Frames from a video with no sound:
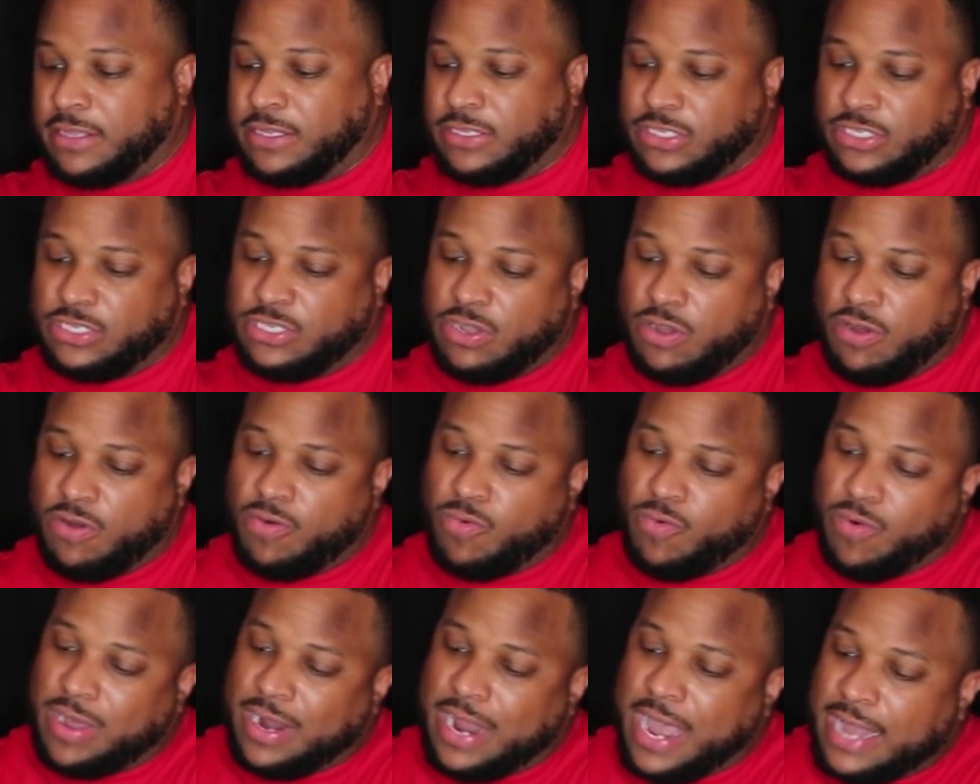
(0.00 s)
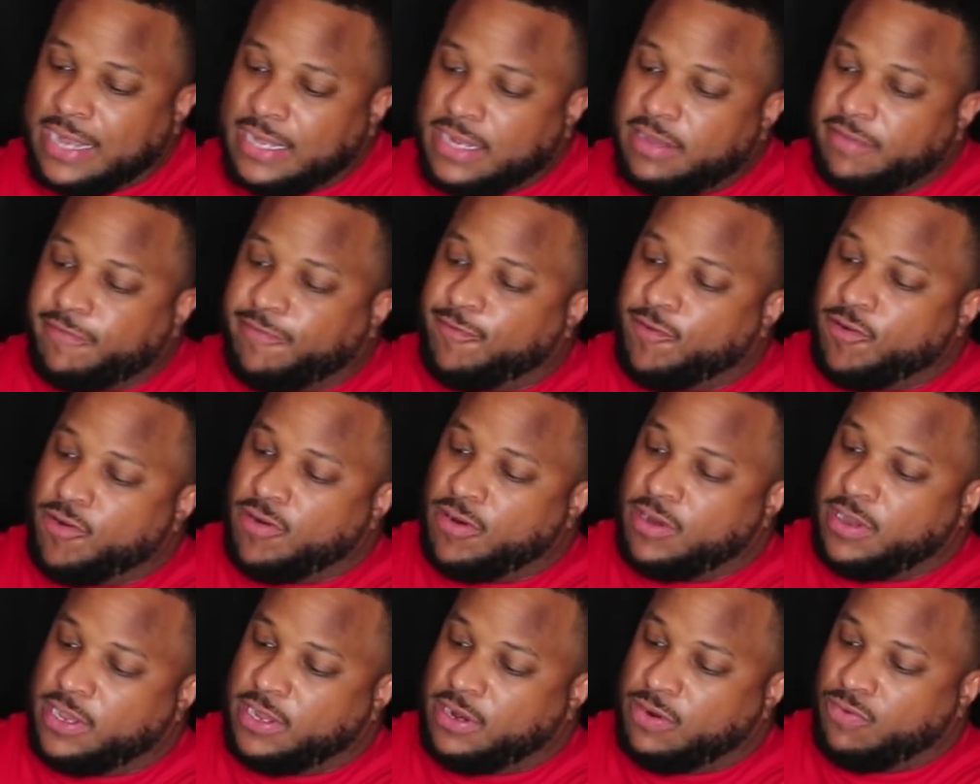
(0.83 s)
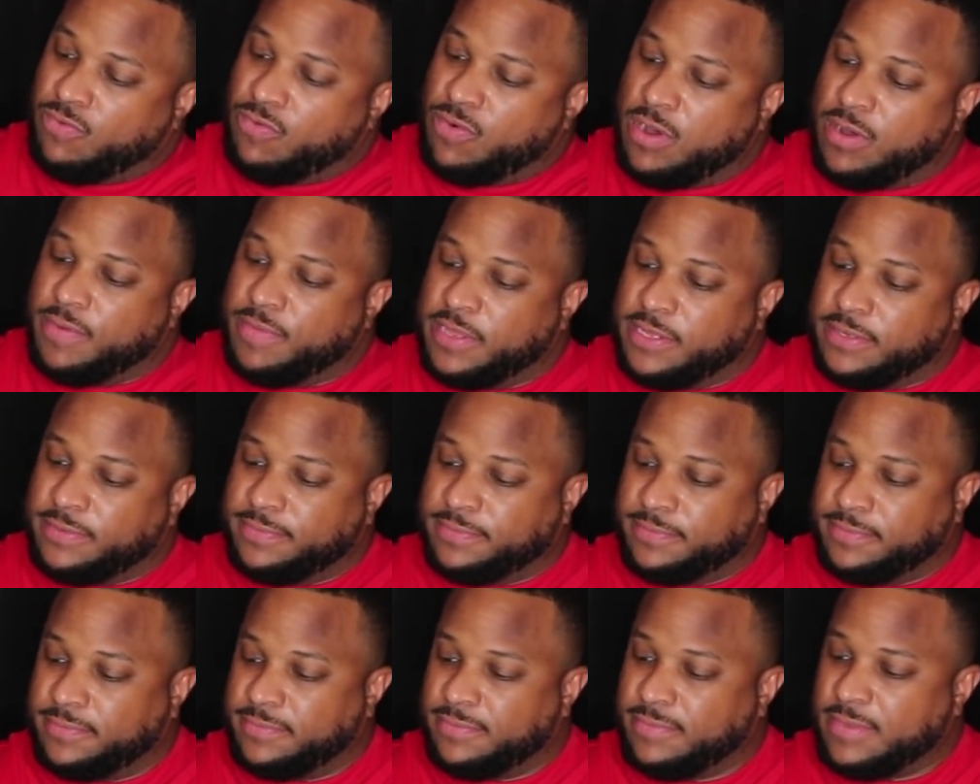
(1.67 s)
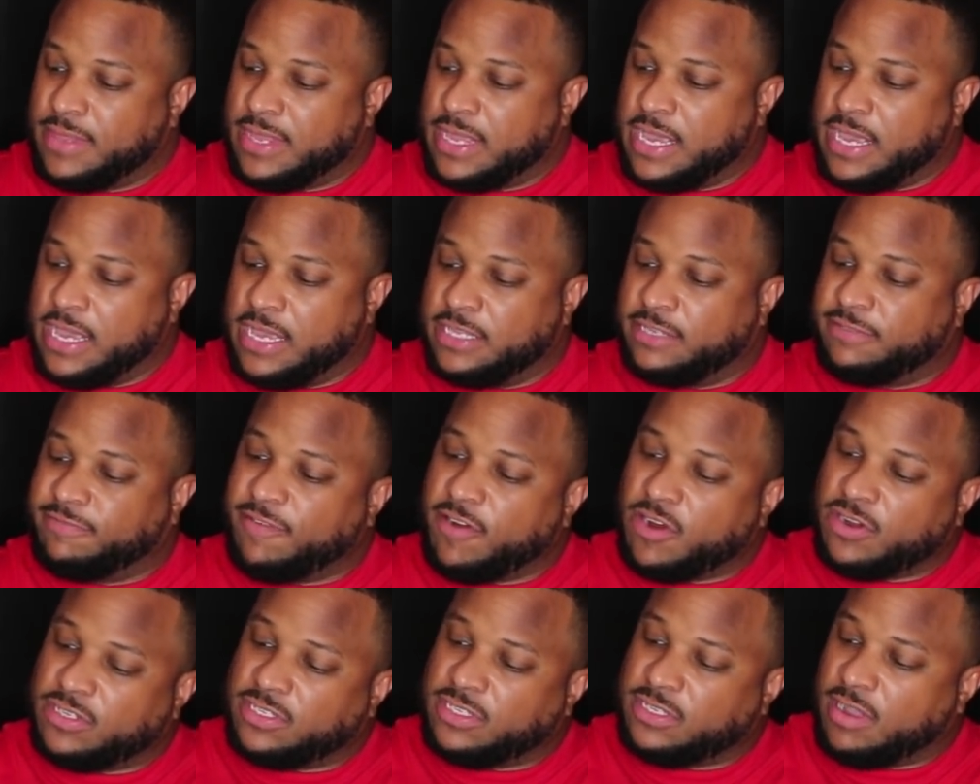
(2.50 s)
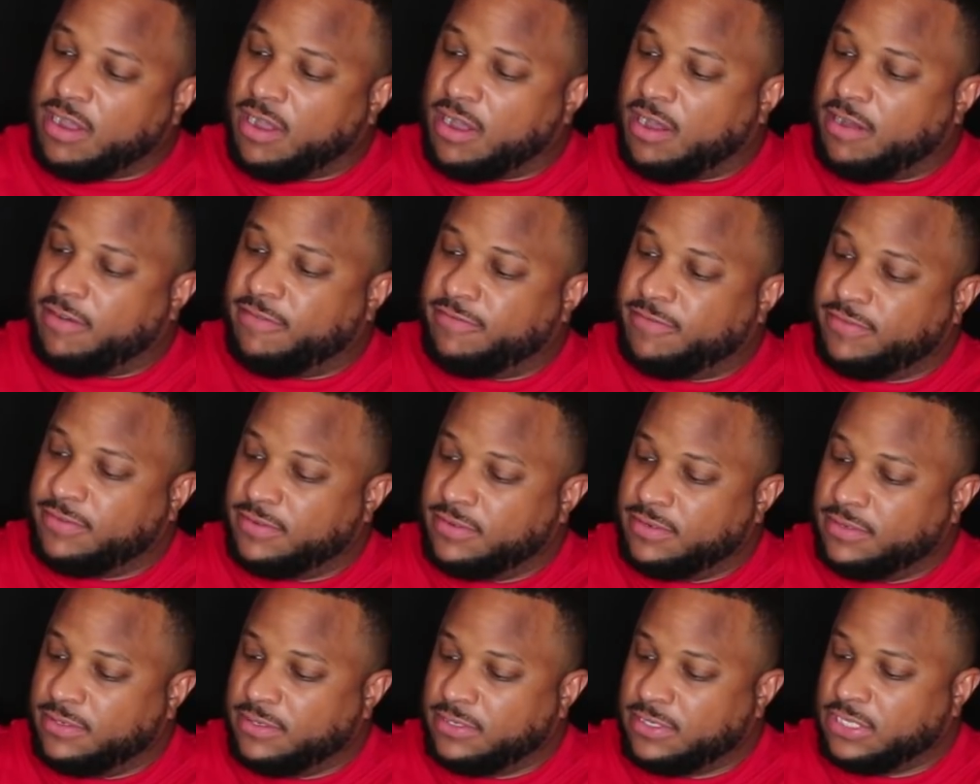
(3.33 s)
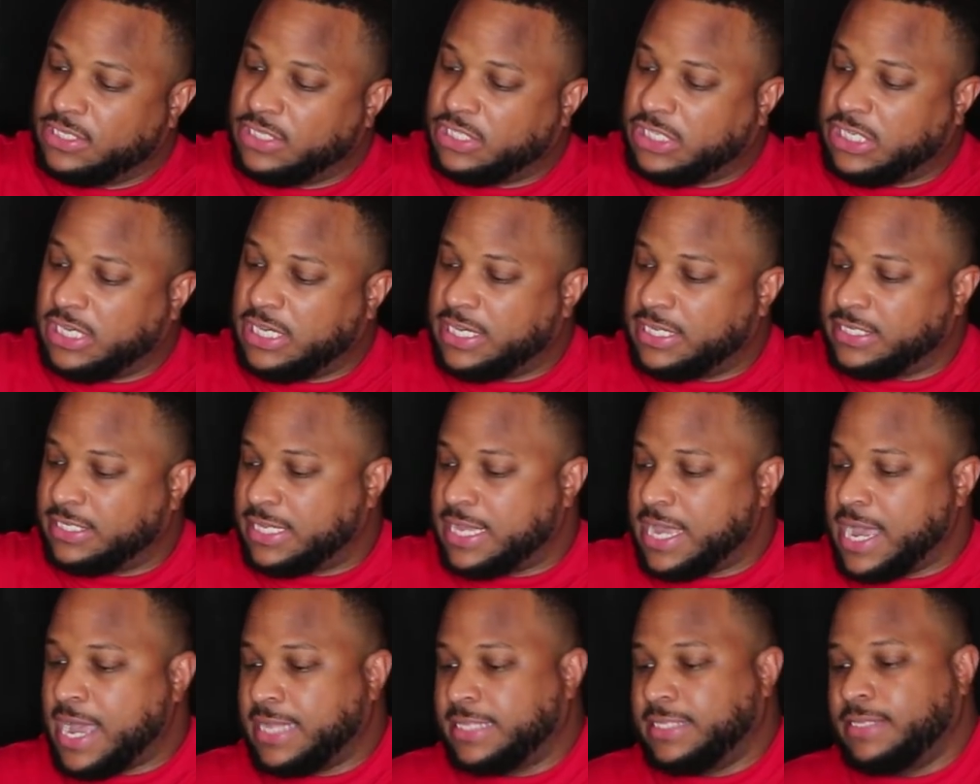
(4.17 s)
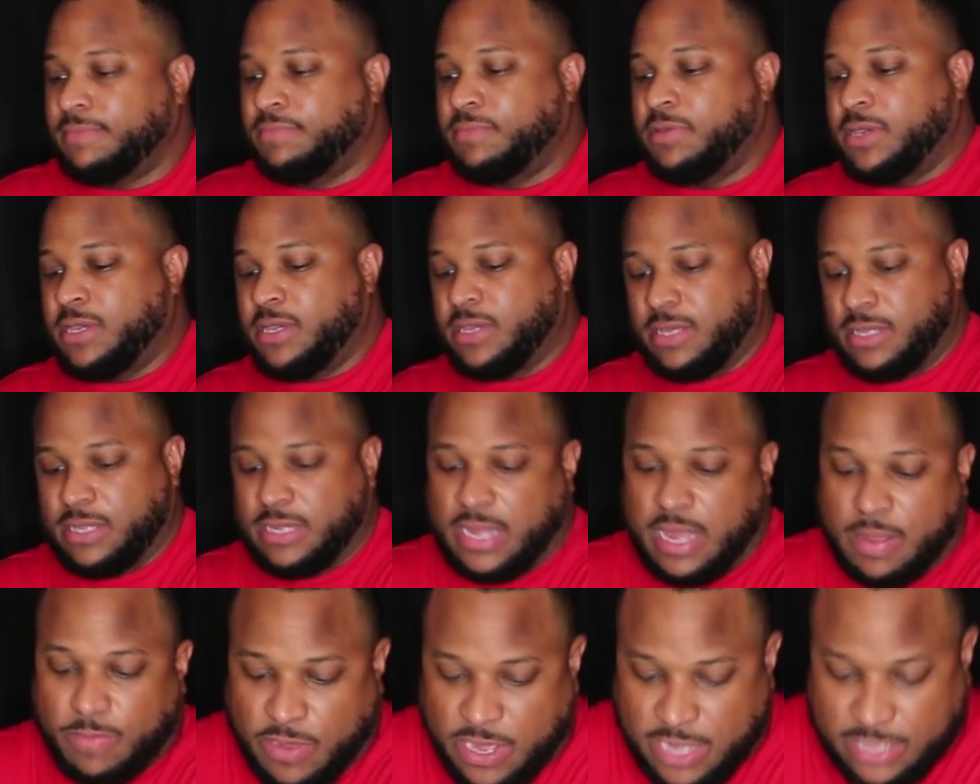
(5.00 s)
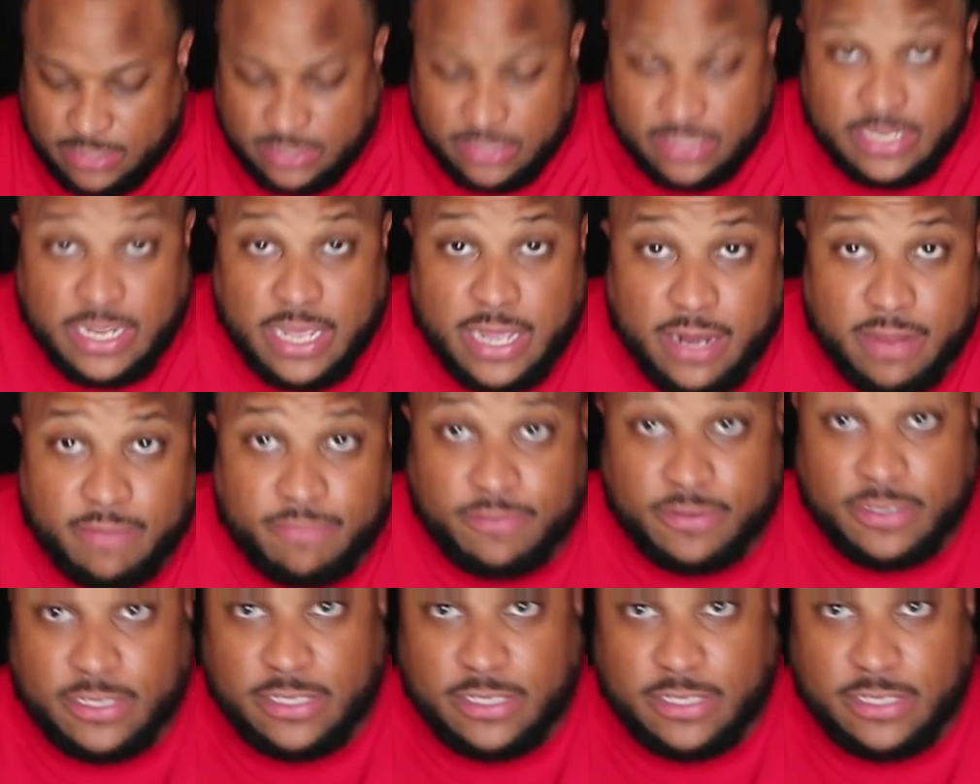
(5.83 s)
So what I look for in a woman is, first off, she has got to be, I'm going to have to stand up for